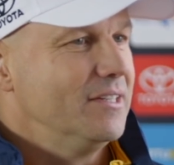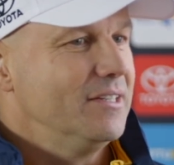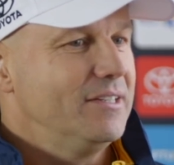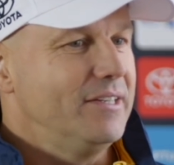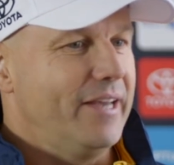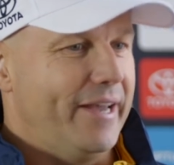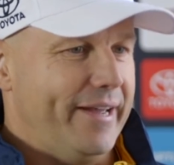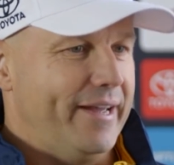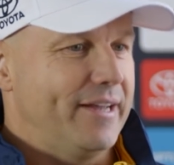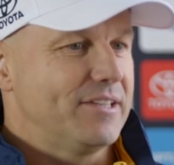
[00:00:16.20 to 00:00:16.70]

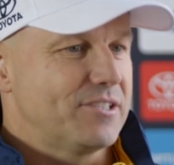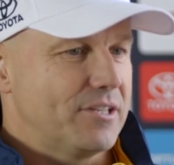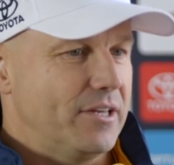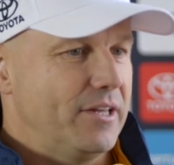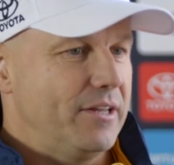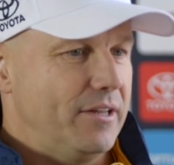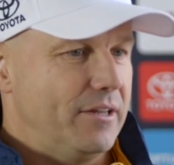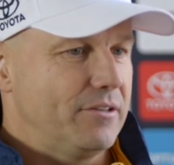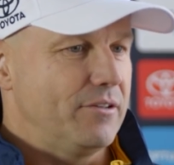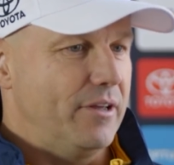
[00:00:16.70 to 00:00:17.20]
Yeah,
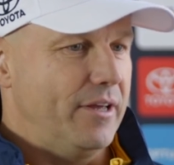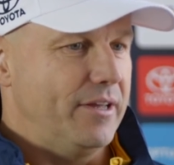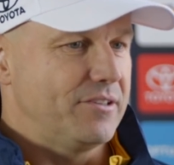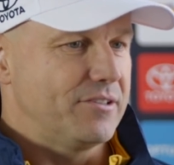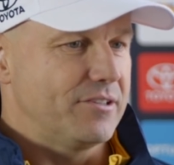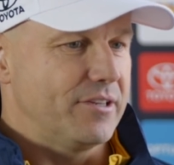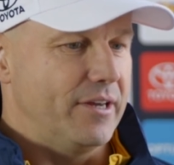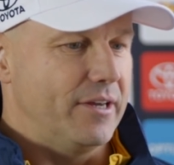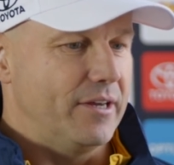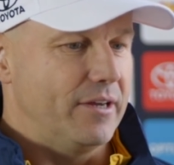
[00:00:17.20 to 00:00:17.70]

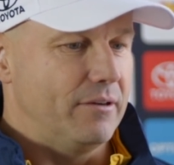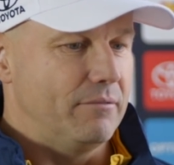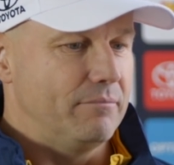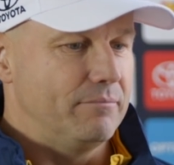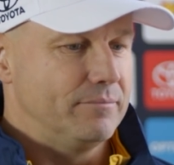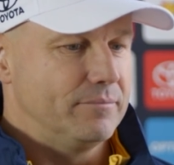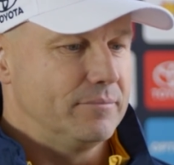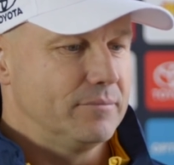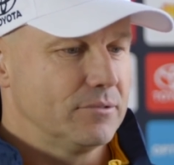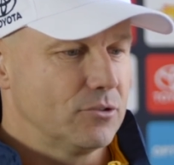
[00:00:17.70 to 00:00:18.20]
it's
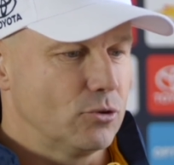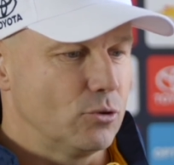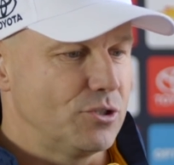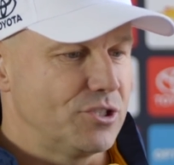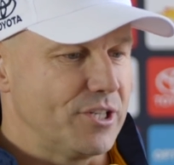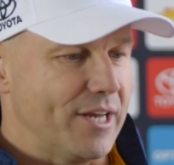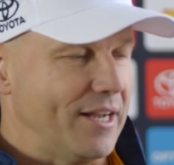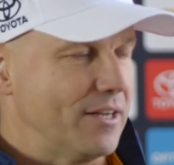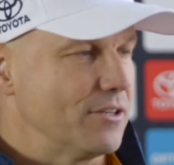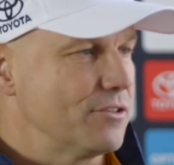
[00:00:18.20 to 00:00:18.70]
a good
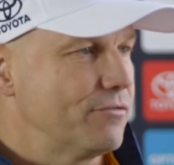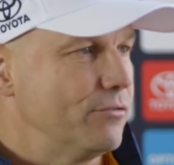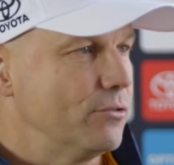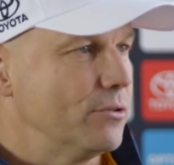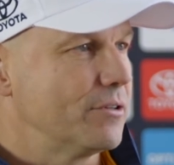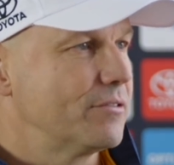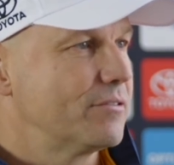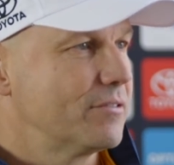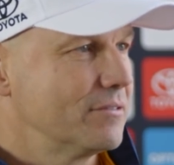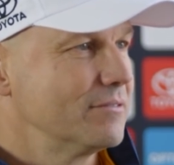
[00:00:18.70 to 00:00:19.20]
challenge
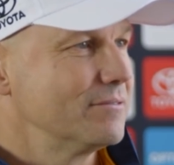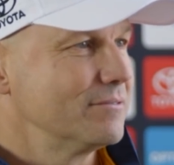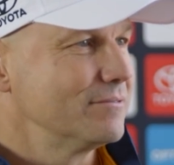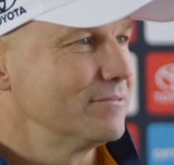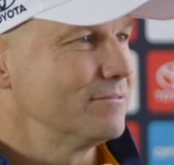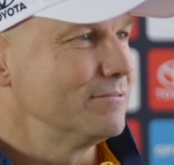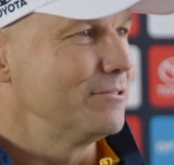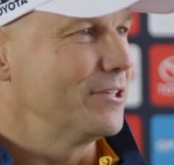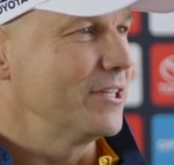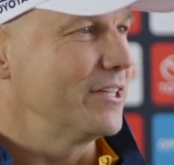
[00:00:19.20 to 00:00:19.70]
for us.
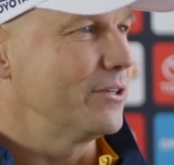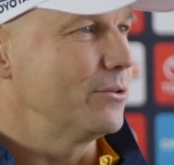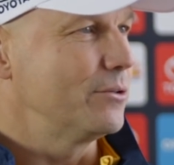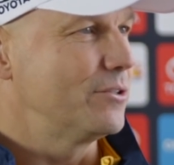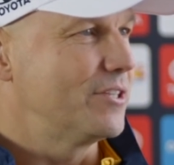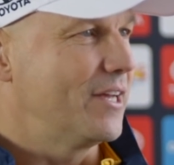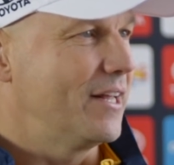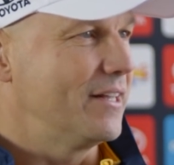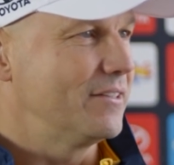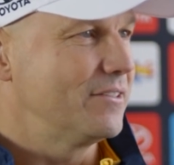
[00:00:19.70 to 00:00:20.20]
Really
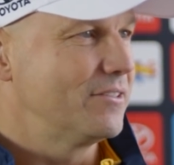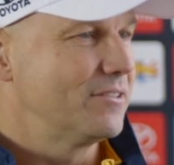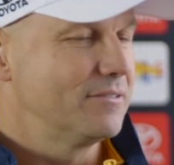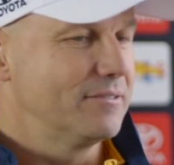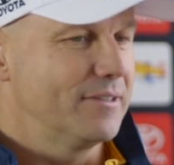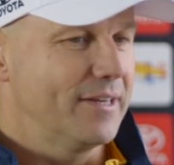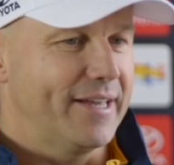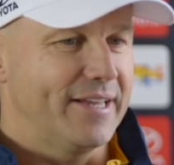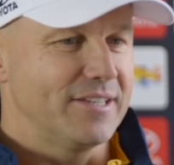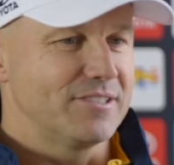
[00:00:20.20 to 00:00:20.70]
good challenge.
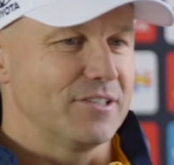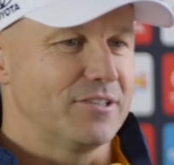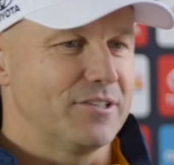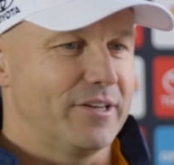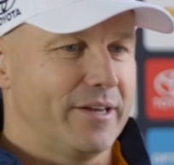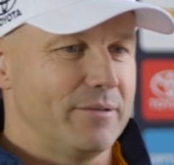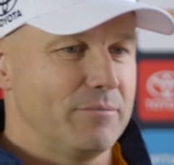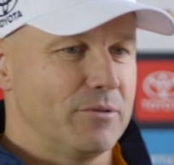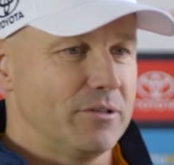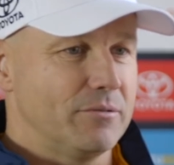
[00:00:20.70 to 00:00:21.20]
Against a
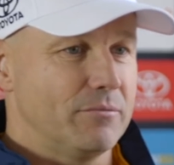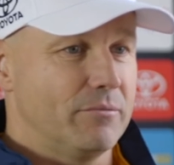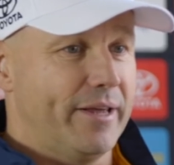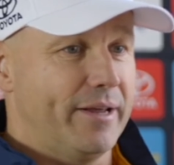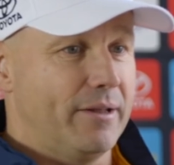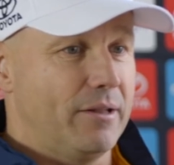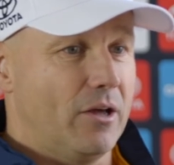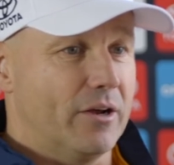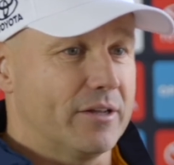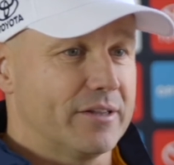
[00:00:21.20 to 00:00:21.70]
team that
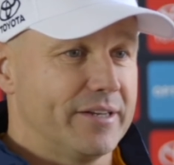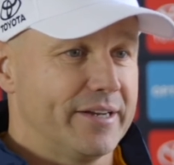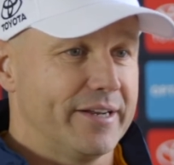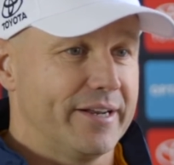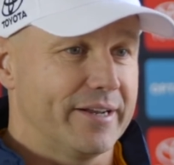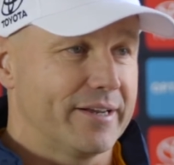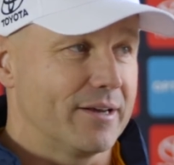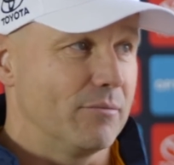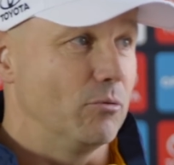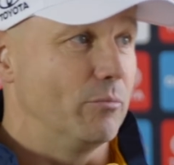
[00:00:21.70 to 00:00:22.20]
they're likely to
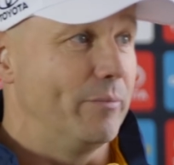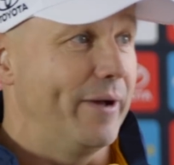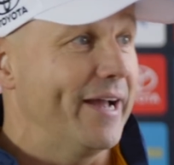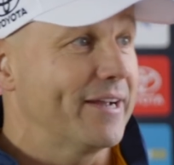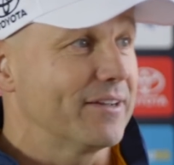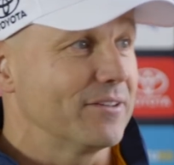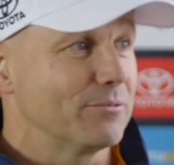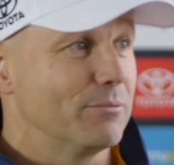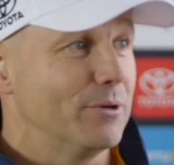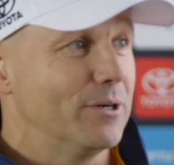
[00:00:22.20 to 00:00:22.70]
get a couple
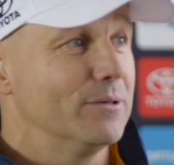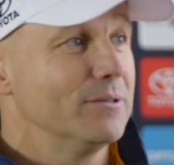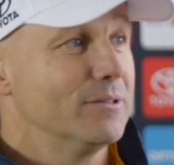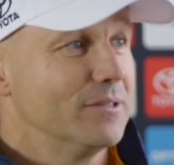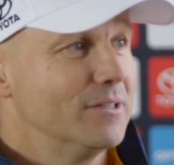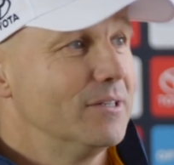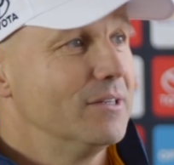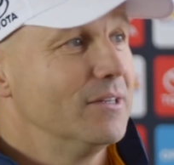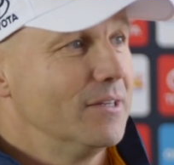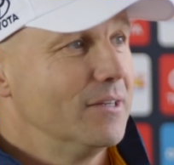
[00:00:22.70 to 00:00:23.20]
back as well.
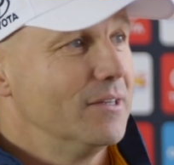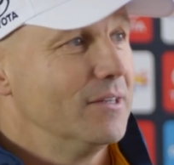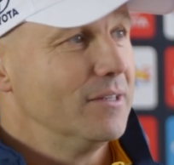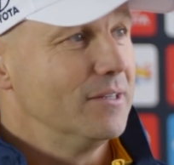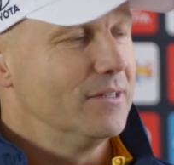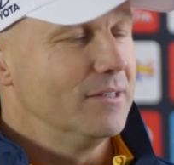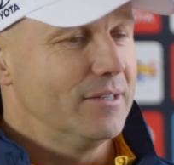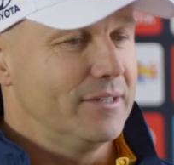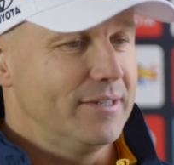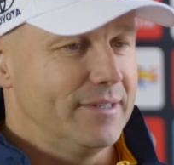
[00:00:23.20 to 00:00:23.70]

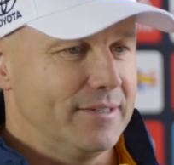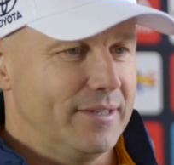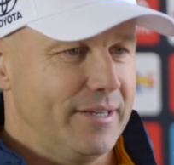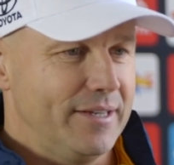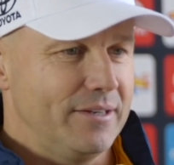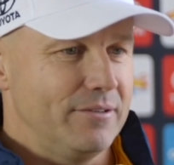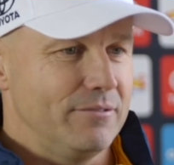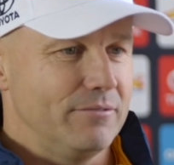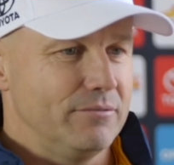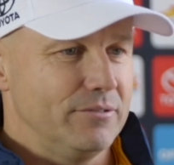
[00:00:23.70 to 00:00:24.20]

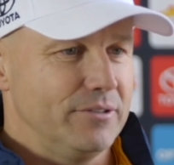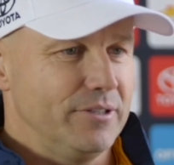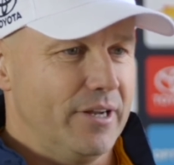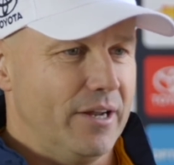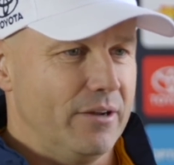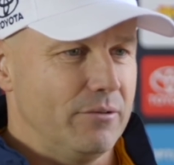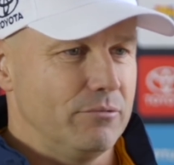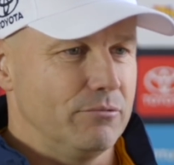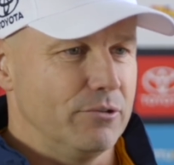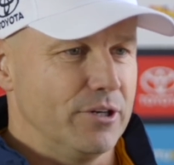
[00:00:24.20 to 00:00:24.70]
And you
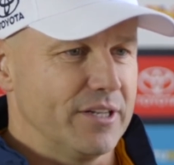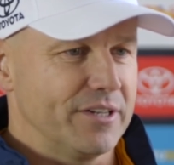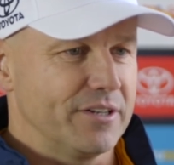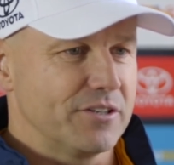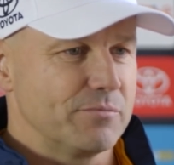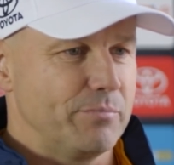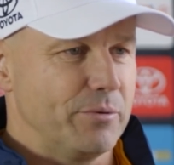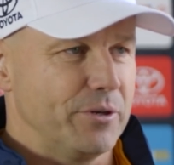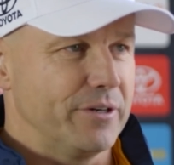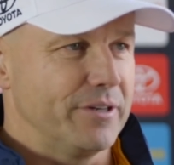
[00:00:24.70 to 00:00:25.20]
know, really
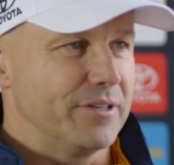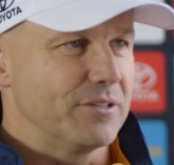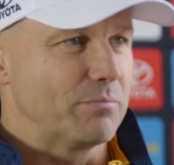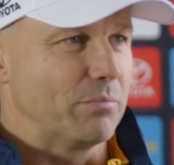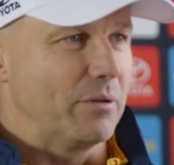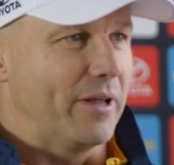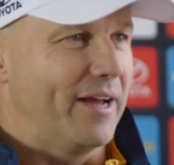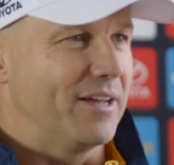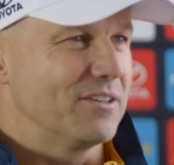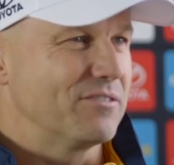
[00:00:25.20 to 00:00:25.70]
experienced
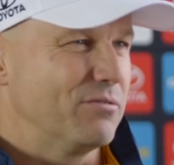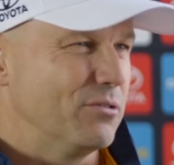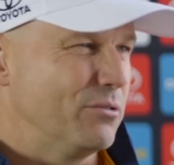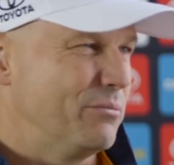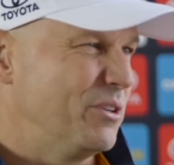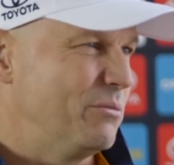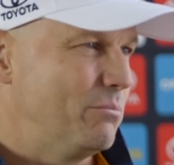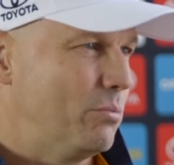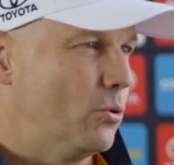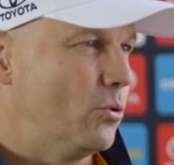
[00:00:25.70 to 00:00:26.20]
players
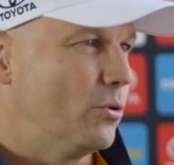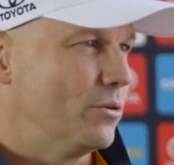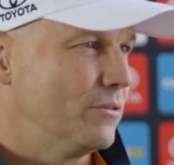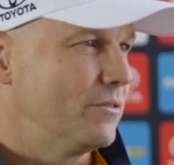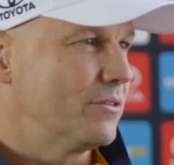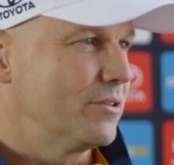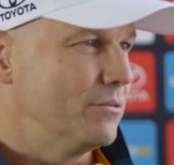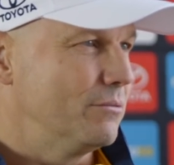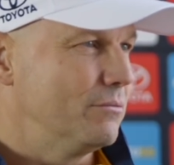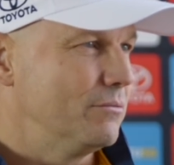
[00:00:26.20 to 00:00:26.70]
from
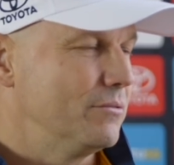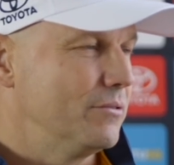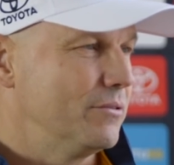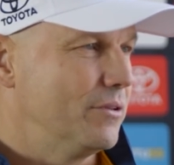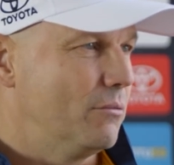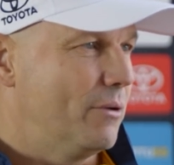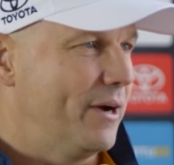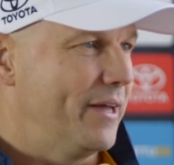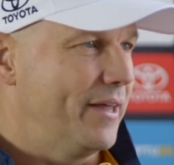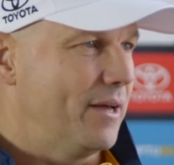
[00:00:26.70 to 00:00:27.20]
important to
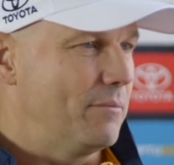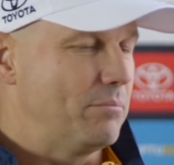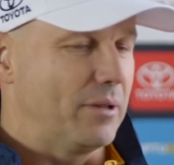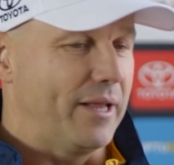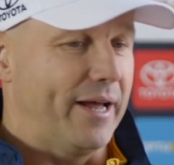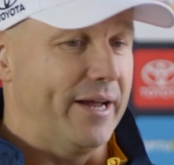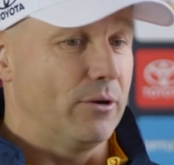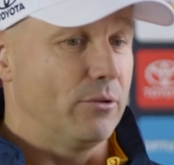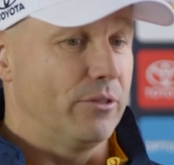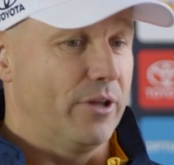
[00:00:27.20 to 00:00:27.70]
the way they
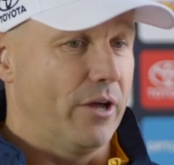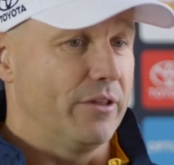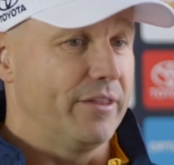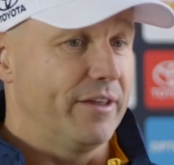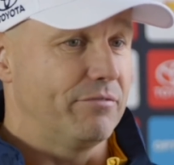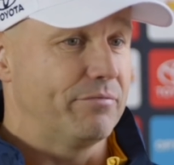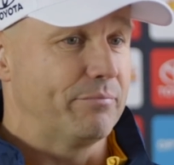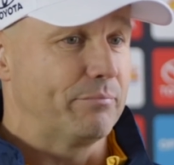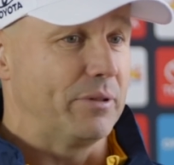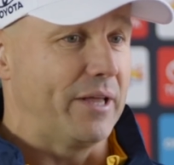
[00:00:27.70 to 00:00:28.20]
play, although
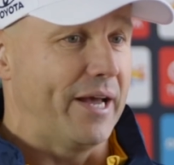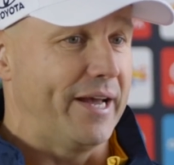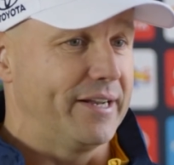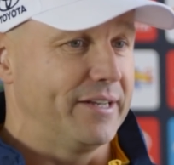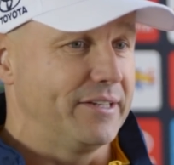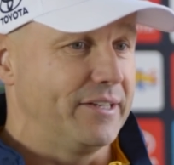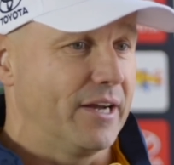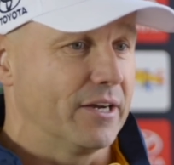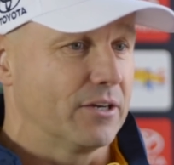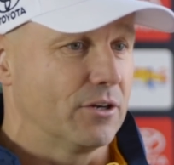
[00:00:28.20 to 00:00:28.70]
they've played
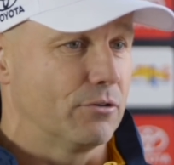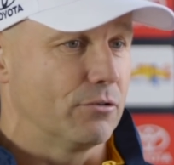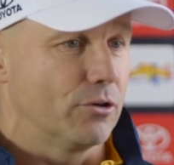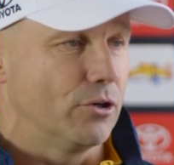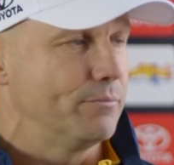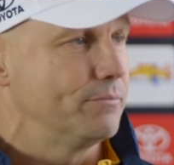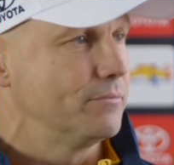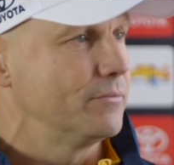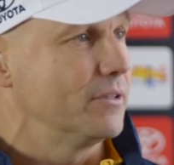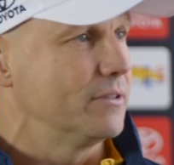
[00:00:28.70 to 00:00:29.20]
a younger
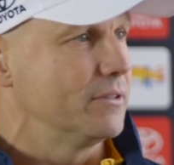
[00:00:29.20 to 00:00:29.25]
group